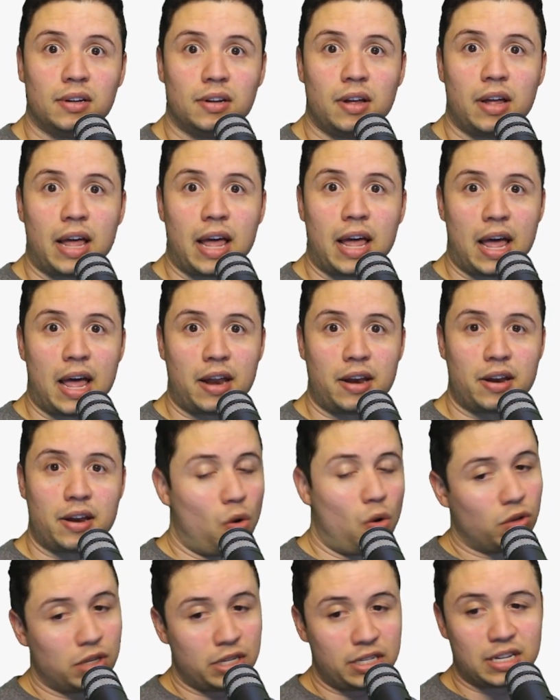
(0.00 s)
And
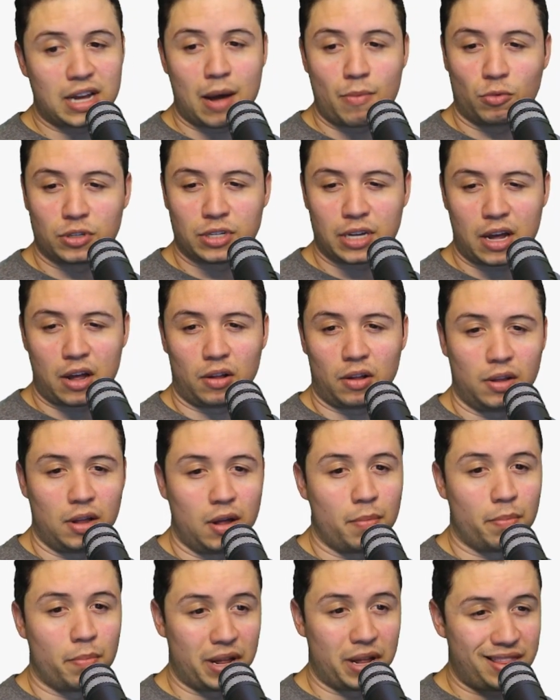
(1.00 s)
only time will tell,
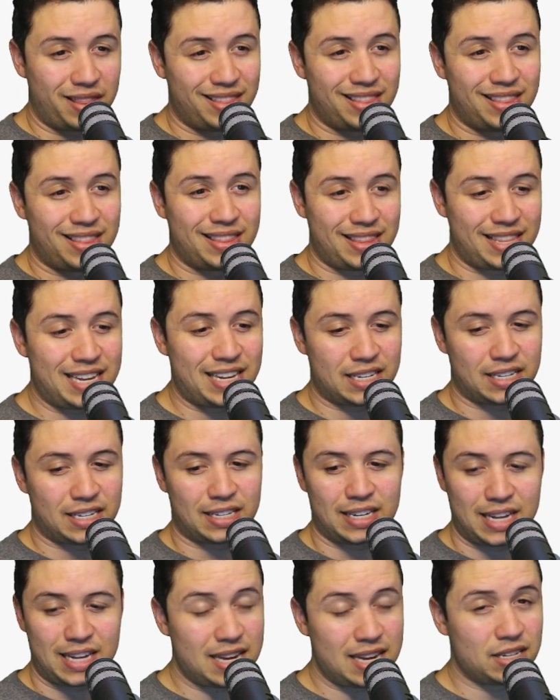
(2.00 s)
but this
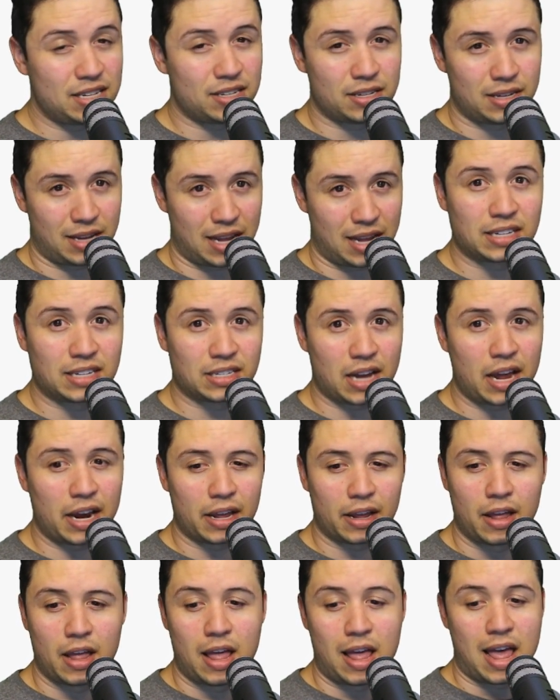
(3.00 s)
is exciting.
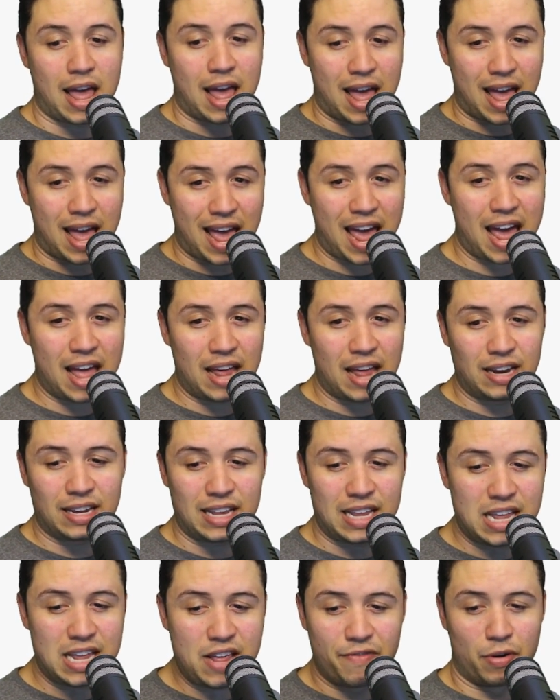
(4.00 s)
And
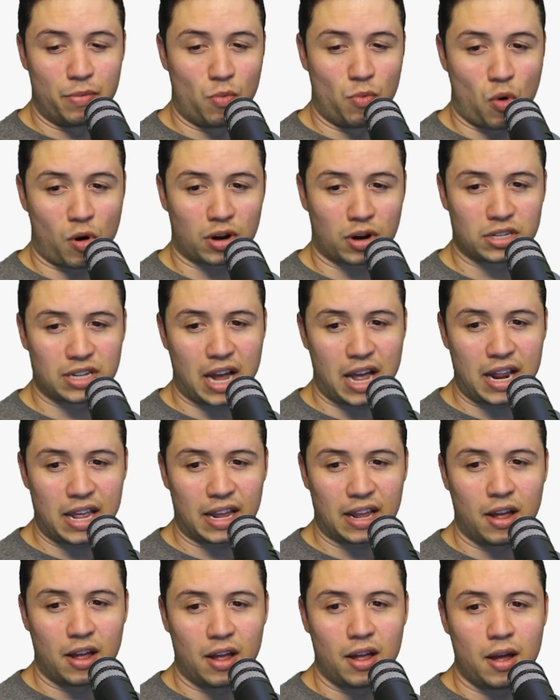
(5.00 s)
even more exciting,
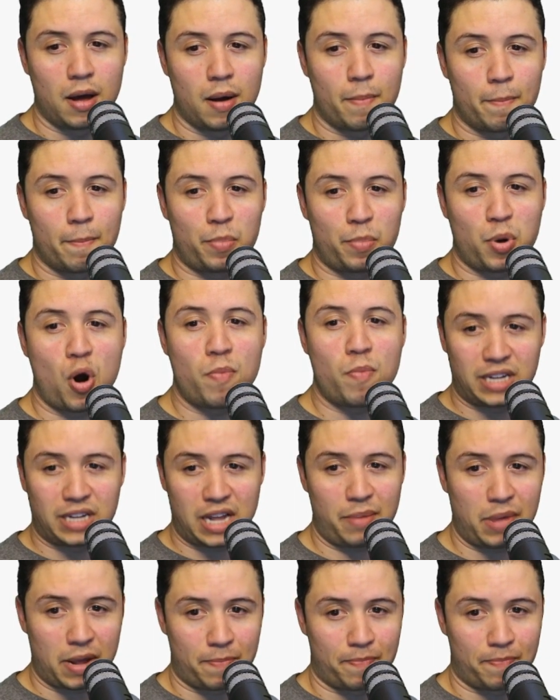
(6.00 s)
Pope Timmy.